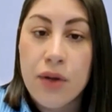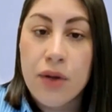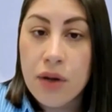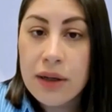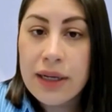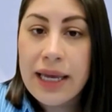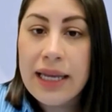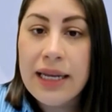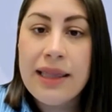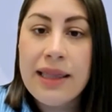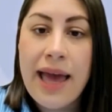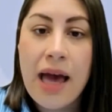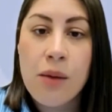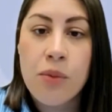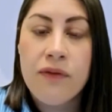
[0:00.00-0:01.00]
Not getting
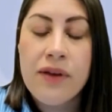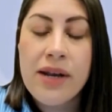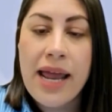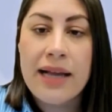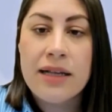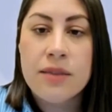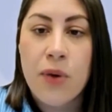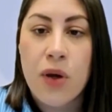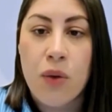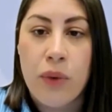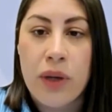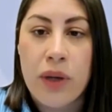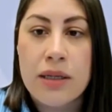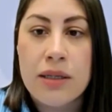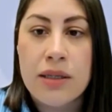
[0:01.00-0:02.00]
the help of an expert
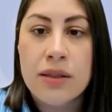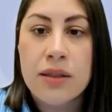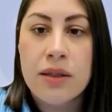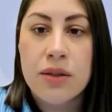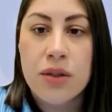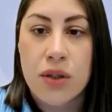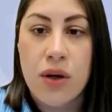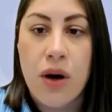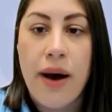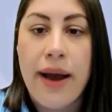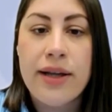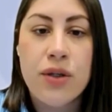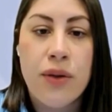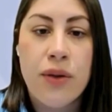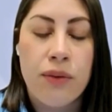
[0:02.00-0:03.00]
witness to
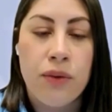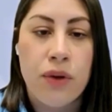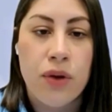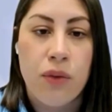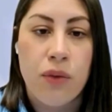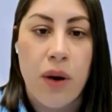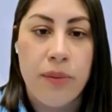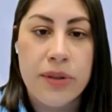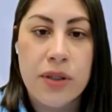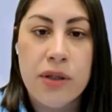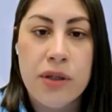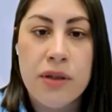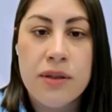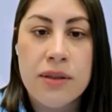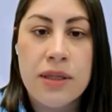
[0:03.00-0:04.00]
guide you through your
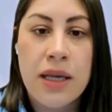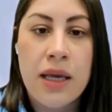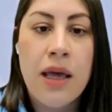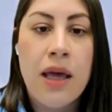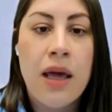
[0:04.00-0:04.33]
options,